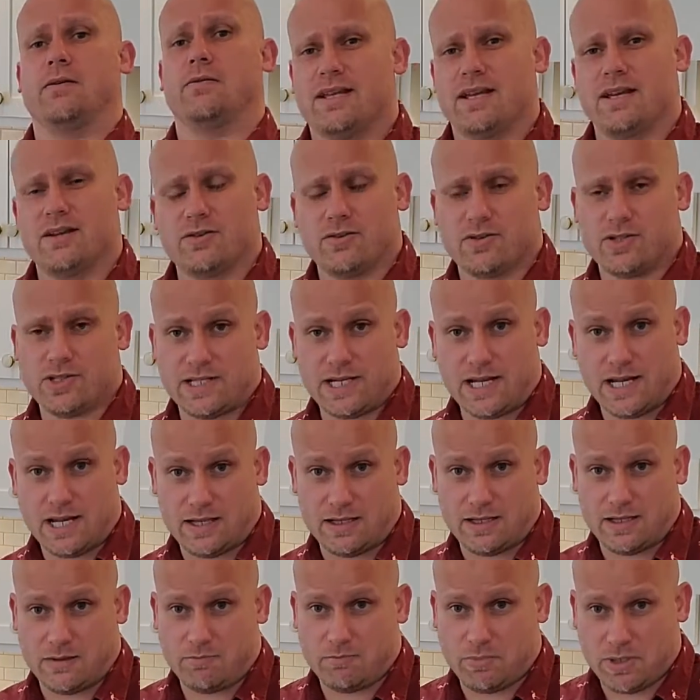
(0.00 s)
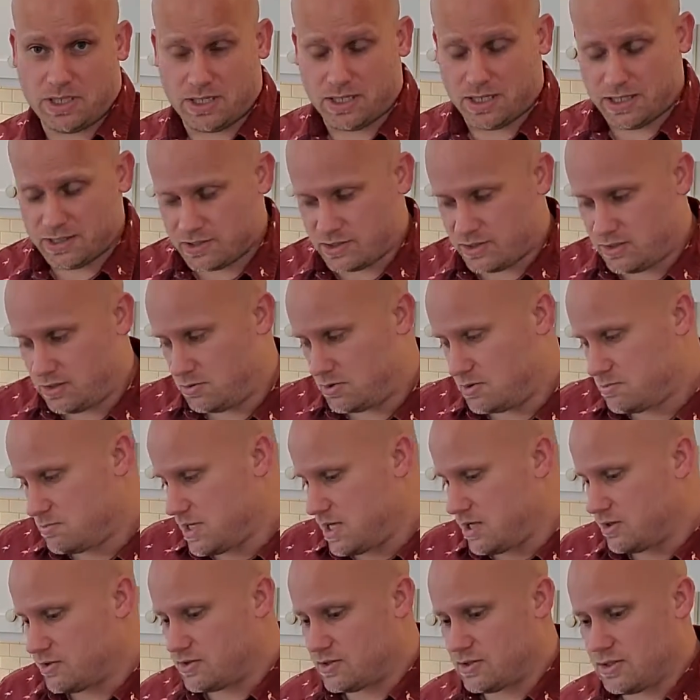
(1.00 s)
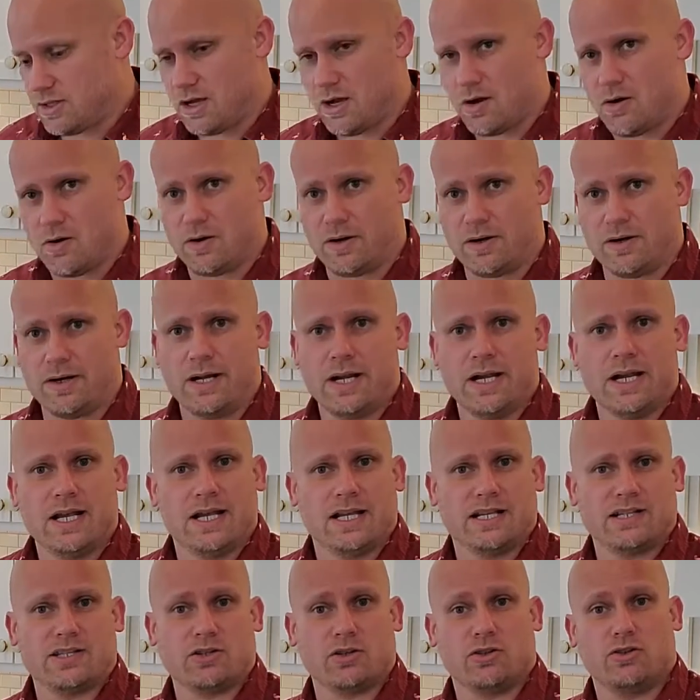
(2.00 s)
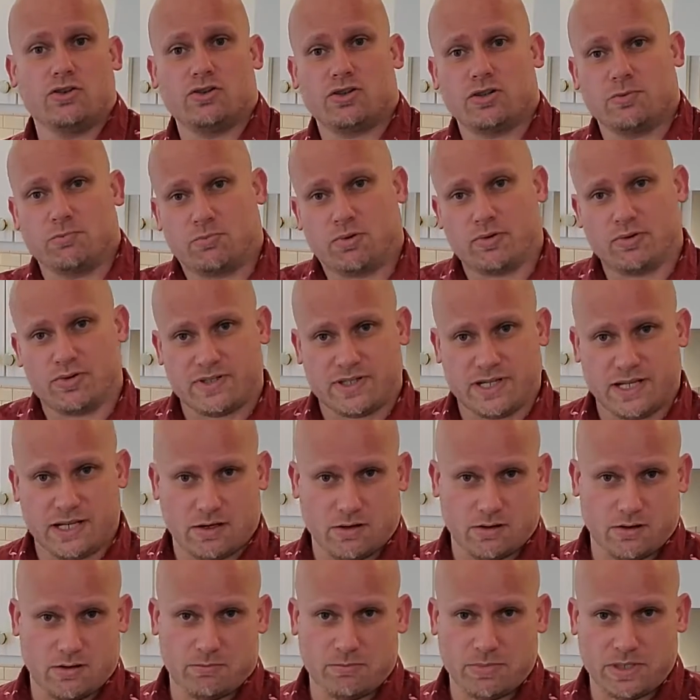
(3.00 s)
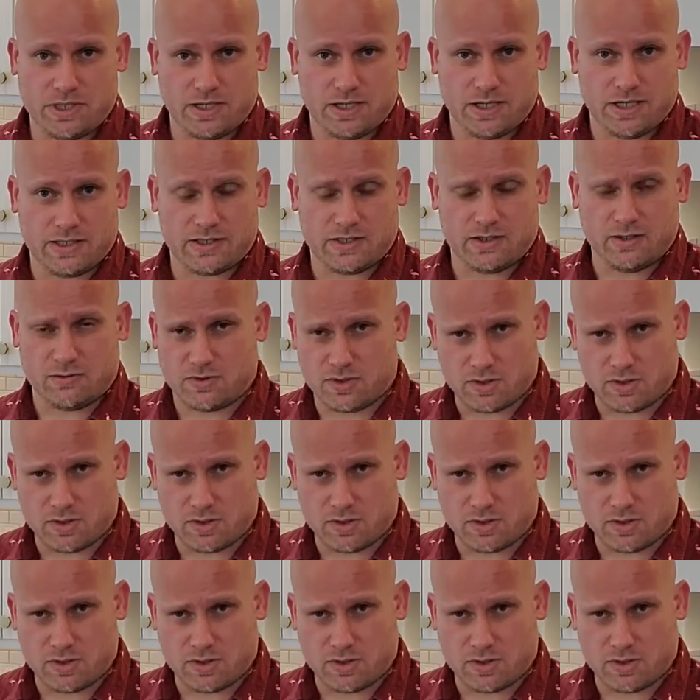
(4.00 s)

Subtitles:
They understand that big ice cubes melt slower, and so you should present on big ice cubes.